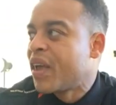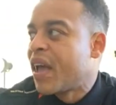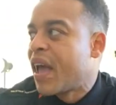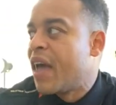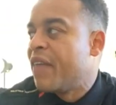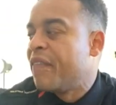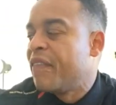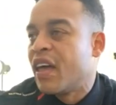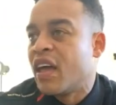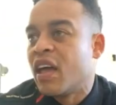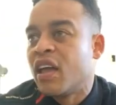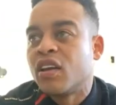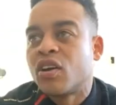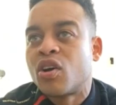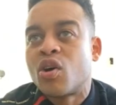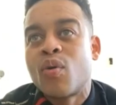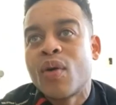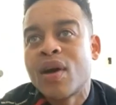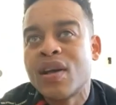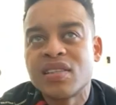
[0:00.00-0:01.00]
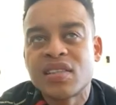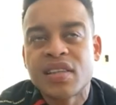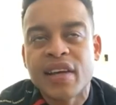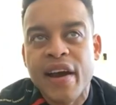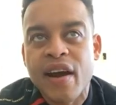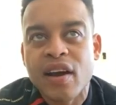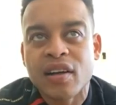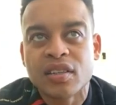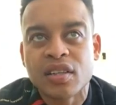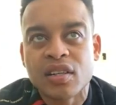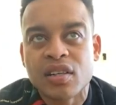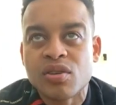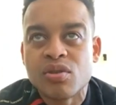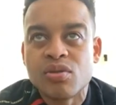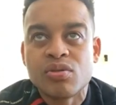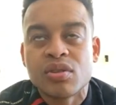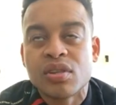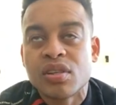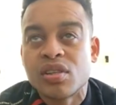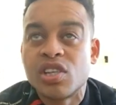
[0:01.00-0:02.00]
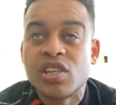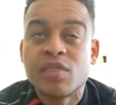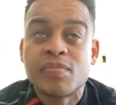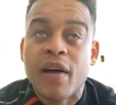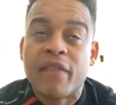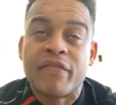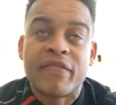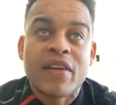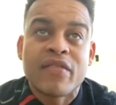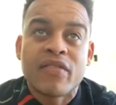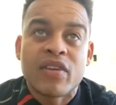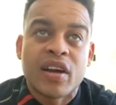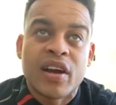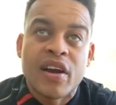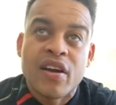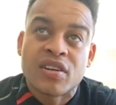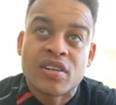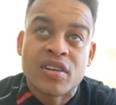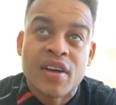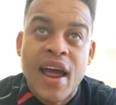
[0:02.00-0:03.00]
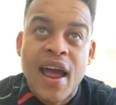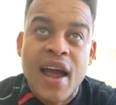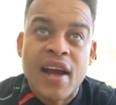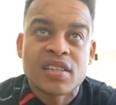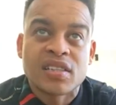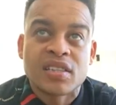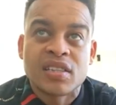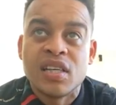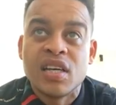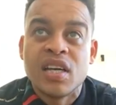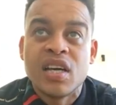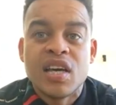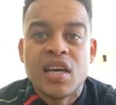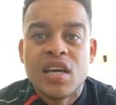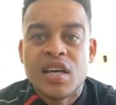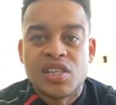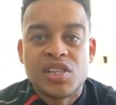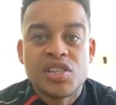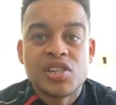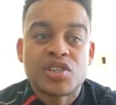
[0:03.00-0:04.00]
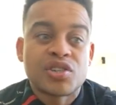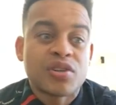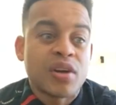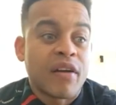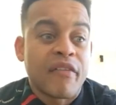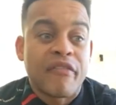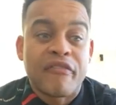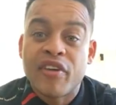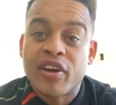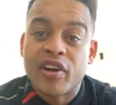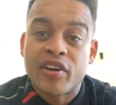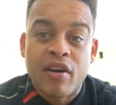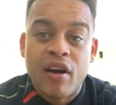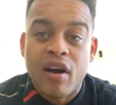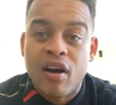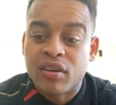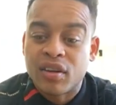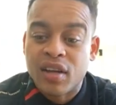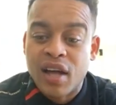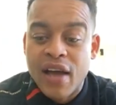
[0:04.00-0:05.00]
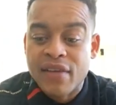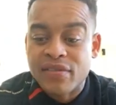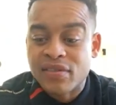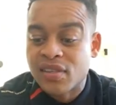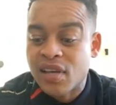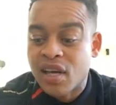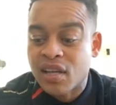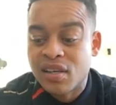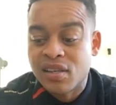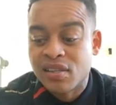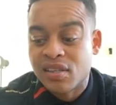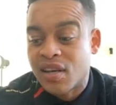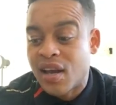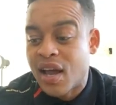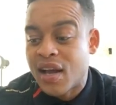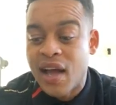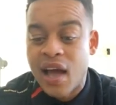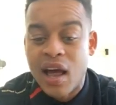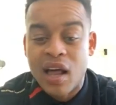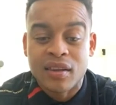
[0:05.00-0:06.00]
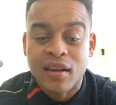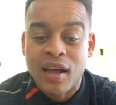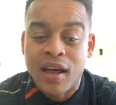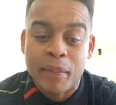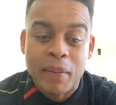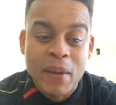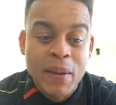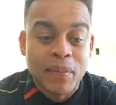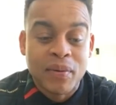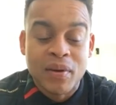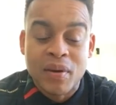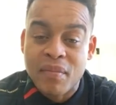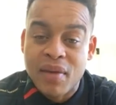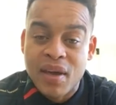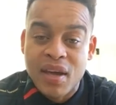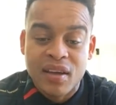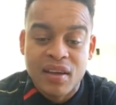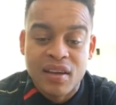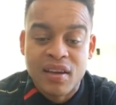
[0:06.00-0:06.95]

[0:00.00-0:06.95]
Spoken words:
And then Quinn's character, who she's my favorite character, actually, she's just trying to figure out life. She's like, listen, I got a lot of people to make